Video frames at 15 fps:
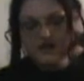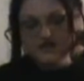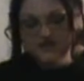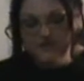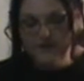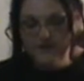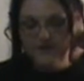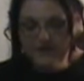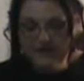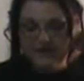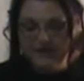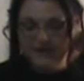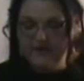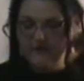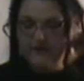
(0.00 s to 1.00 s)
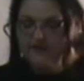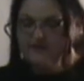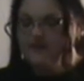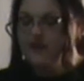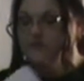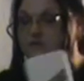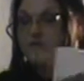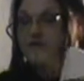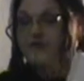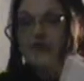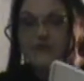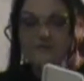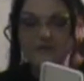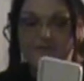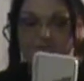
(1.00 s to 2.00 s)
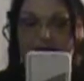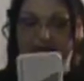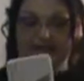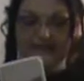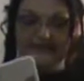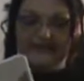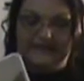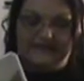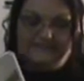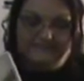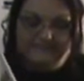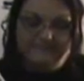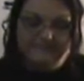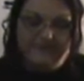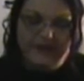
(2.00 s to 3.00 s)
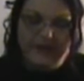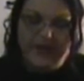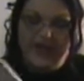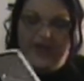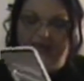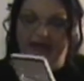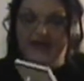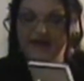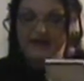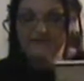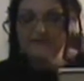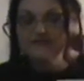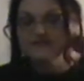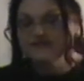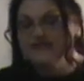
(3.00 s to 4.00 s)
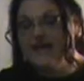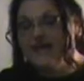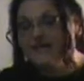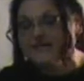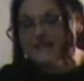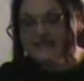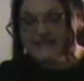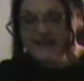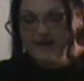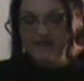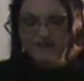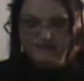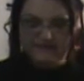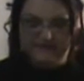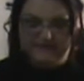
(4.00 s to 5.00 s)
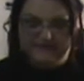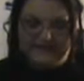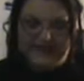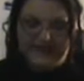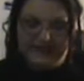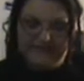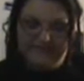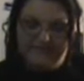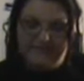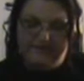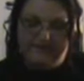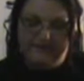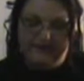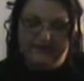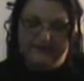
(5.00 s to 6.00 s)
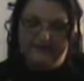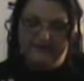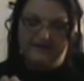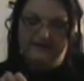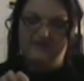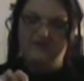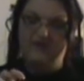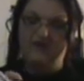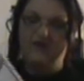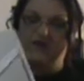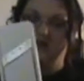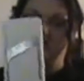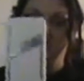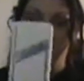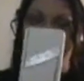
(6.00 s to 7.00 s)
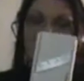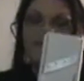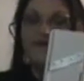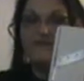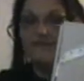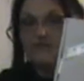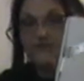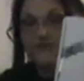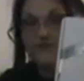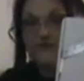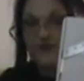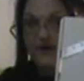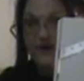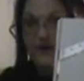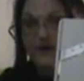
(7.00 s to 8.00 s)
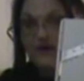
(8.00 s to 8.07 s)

So what we're going to do is I'm going to take my mandolin and I'm going to slice these apples. I've set my mandolin on a level 3.